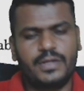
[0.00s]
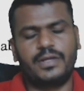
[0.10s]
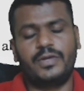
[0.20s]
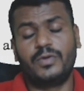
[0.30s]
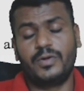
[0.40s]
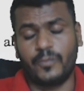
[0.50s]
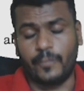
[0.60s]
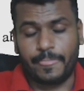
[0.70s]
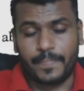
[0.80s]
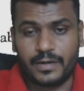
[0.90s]

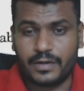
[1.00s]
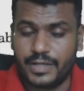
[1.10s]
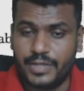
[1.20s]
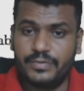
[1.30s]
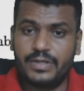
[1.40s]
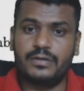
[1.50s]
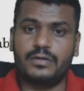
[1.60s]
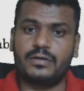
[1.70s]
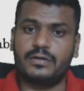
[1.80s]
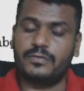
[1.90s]
even
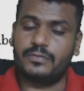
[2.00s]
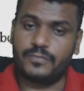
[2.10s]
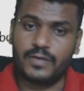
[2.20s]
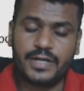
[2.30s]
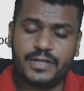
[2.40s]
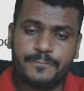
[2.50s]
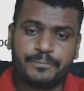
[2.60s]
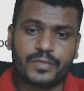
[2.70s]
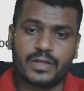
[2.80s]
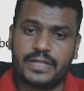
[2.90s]
flood.
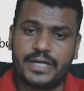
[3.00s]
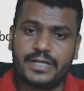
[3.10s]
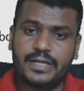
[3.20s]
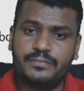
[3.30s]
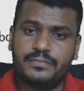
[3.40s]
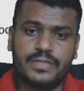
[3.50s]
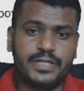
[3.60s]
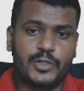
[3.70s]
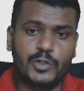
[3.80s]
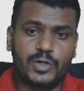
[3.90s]
That time
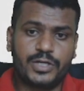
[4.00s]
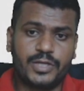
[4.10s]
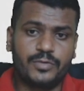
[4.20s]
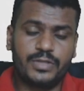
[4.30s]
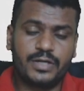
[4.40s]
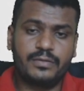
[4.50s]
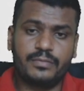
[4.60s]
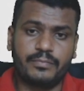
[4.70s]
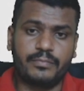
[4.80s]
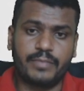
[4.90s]
they did not give the
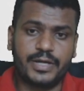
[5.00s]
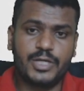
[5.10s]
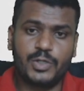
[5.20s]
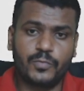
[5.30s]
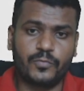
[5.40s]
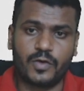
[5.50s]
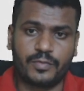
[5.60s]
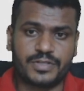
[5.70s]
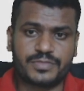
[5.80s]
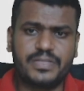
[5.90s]
money to
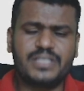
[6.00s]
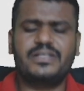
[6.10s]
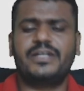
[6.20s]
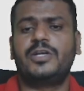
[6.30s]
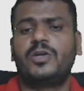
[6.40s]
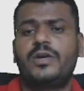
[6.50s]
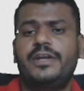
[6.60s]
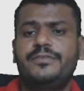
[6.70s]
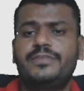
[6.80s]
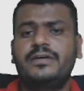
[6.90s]
farmers, mean they did not
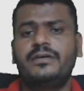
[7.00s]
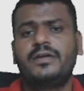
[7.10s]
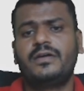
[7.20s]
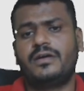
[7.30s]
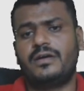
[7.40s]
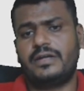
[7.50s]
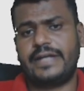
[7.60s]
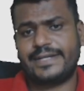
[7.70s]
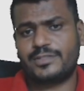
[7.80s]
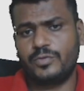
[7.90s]
leave the
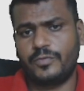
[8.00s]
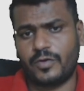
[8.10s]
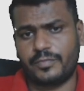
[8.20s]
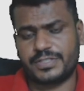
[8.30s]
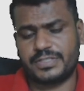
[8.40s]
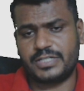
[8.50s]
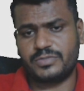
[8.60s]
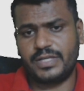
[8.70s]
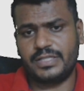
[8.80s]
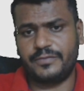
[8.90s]
tax to farmers.
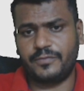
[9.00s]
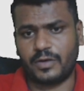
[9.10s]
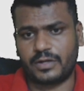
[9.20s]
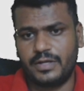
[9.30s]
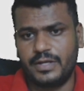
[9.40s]
That's why they fought.